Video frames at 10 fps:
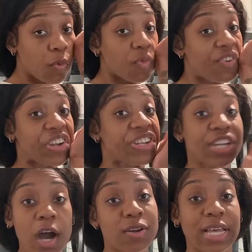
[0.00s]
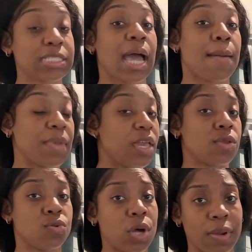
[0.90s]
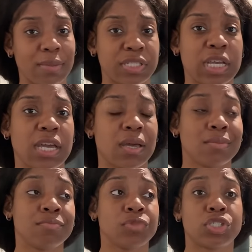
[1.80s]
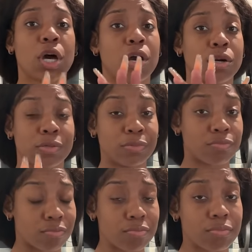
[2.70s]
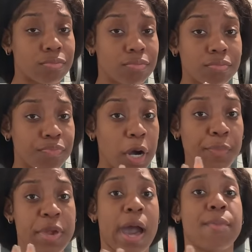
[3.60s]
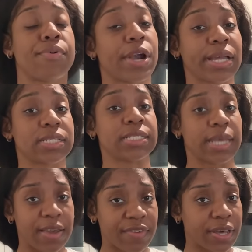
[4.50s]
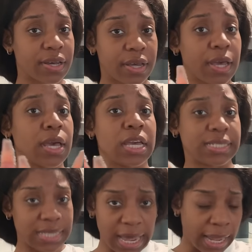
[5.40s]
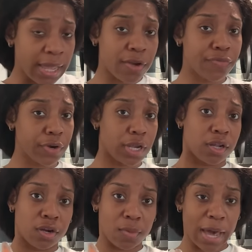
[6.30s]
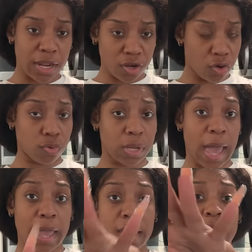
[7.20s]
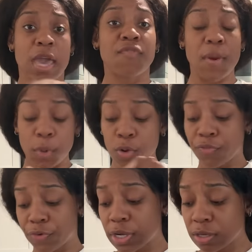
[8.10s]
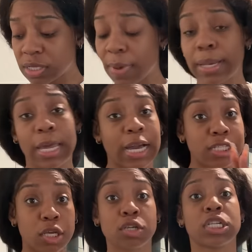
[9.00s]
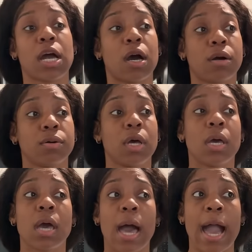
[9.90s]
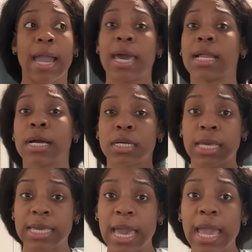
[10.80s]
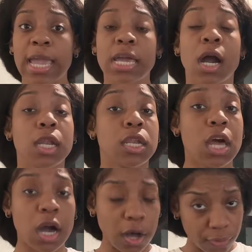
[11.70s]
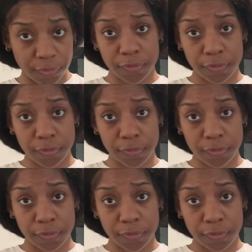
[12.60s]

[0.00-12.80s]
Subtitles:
For sure that's not me, you know what I'm saying? So pump y'all brakes. Xavier is not out here freaking on nobody new. Like, if I'm gonna freak on somebody, like I told y'all, I gotta gain enough